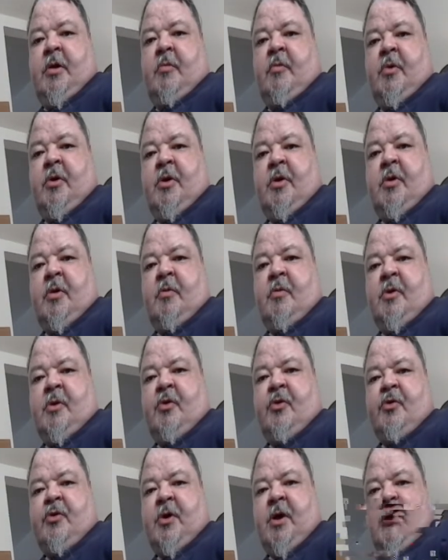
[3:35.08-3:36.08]
But here I
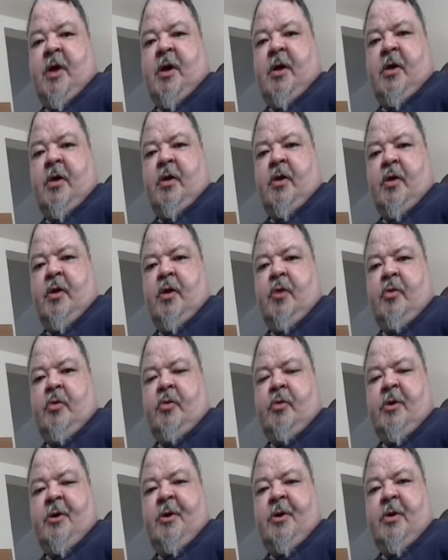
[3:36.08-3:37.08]
was kind of
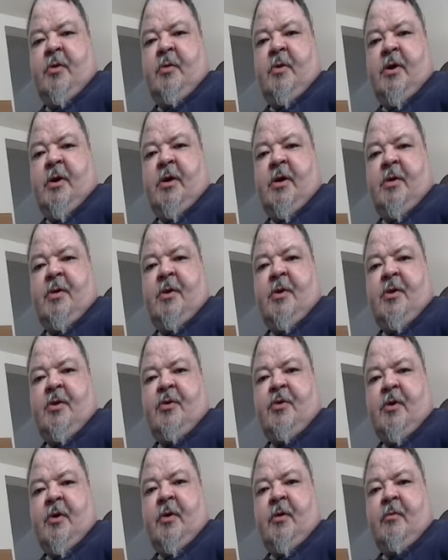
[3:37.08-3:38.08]
cool anyway, and then it
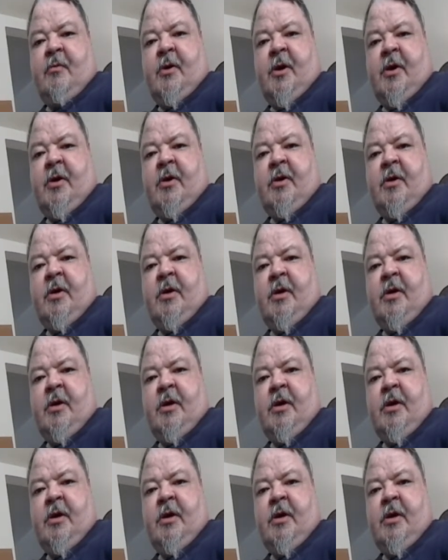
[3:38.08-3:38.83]
started raining